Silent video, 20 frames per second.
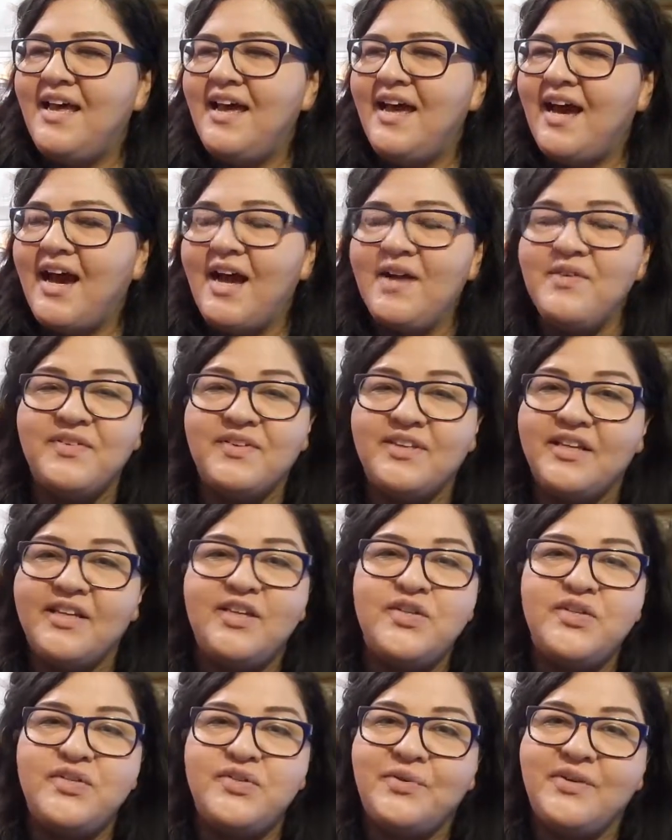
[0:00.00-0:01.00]
I really
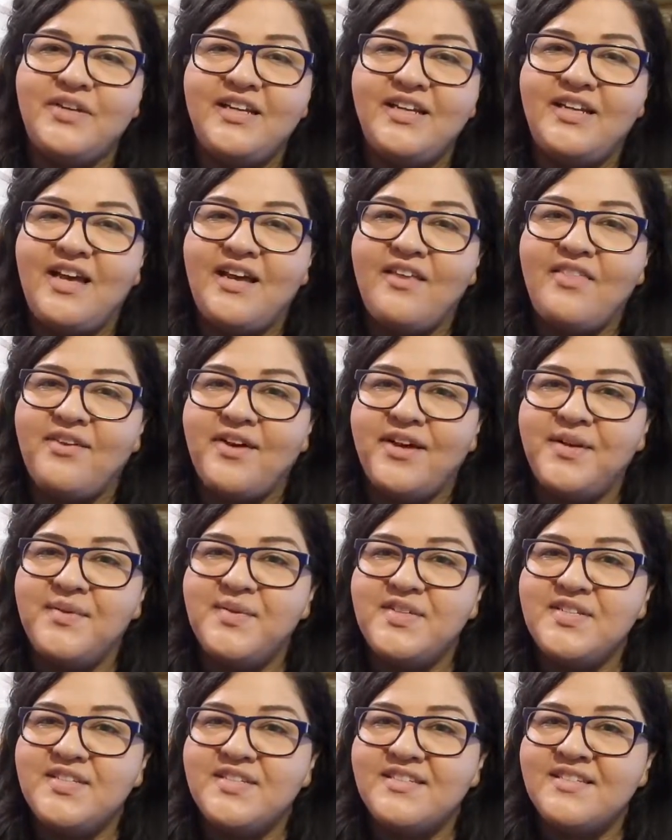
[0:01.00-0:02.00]
enjoyed it. I thought it
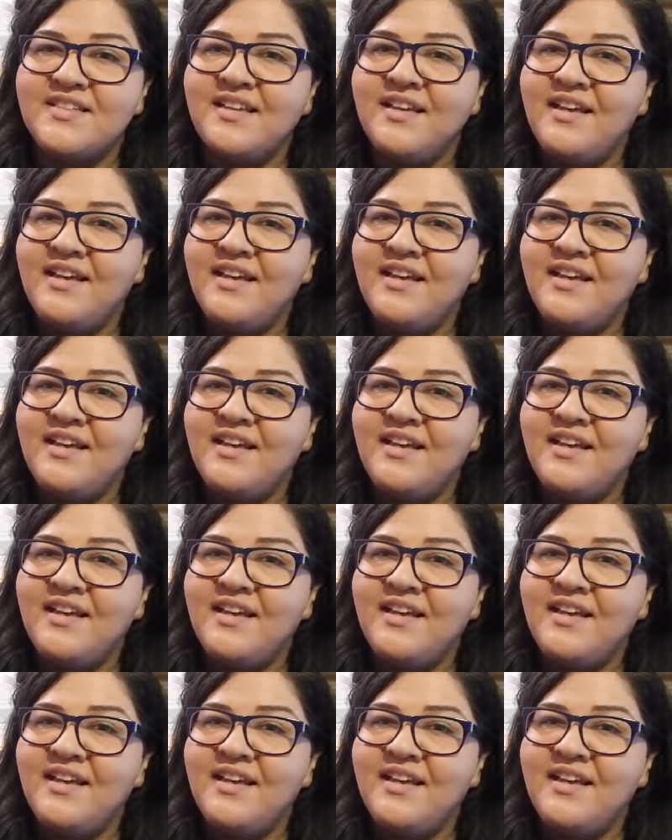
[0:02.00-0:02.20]
was